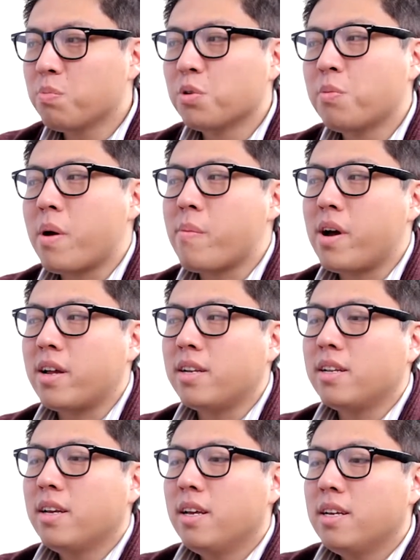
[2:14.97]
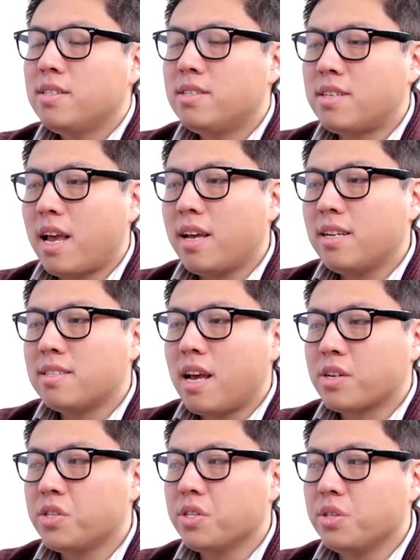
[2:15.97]
one blew my mind. Sand is
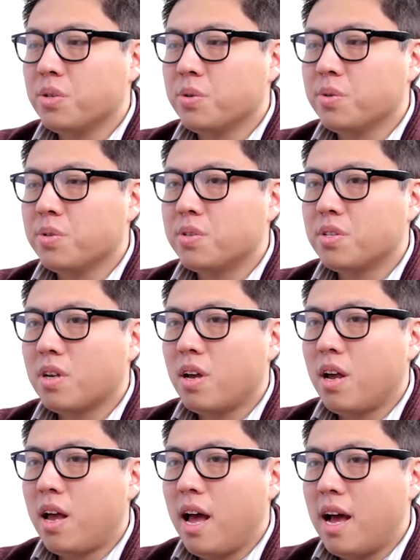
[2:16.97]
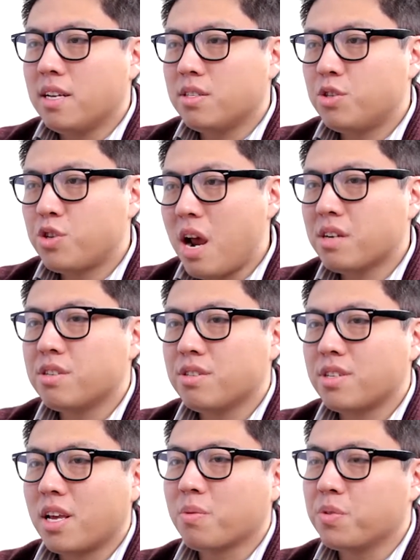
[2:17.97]
actually used as traction
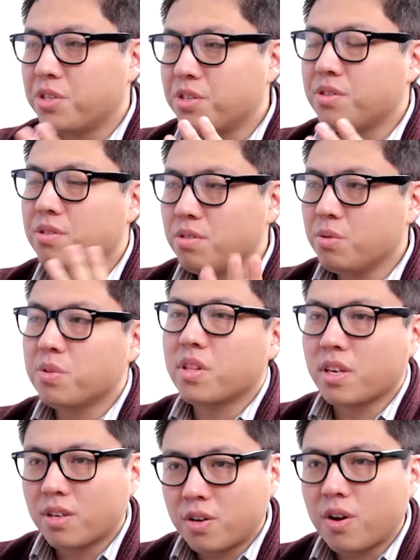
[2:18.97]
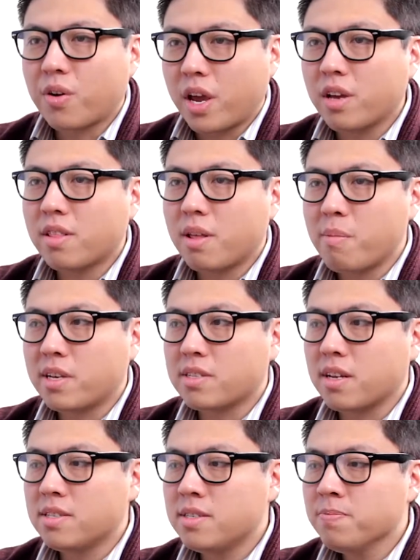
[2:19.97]
sand, which you would think, okay, that makes
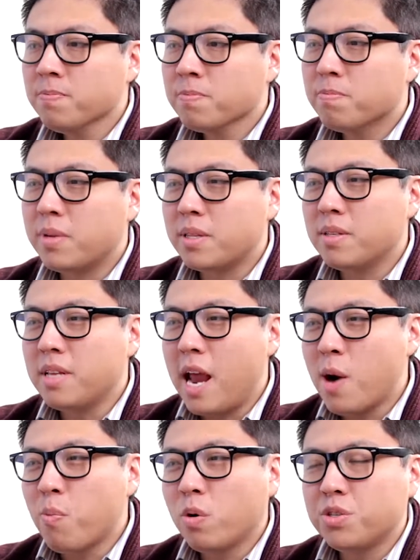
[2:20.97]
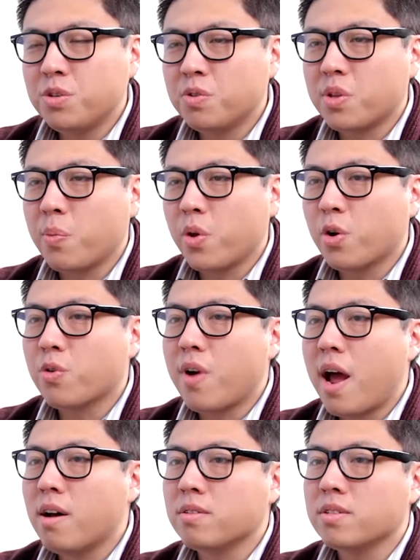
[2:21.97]
sense. But airports use them
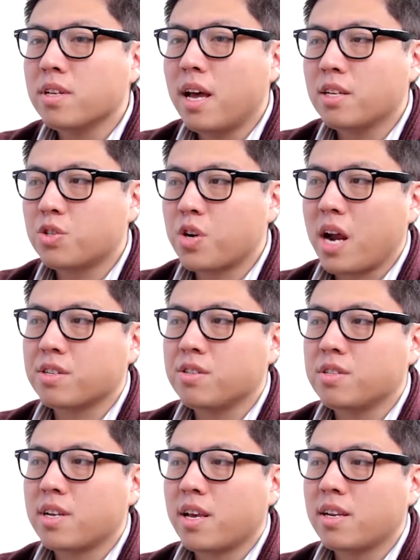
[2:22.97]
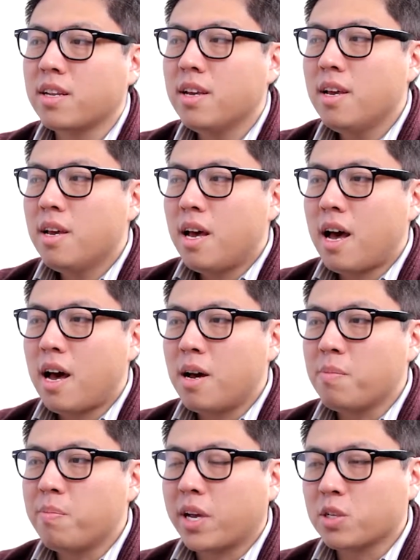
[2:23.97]
year-round as traction sand
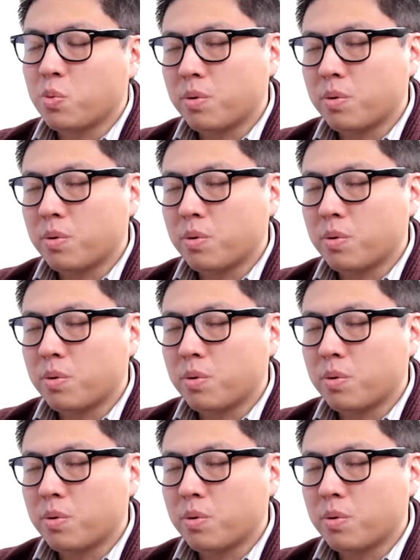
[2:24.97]
because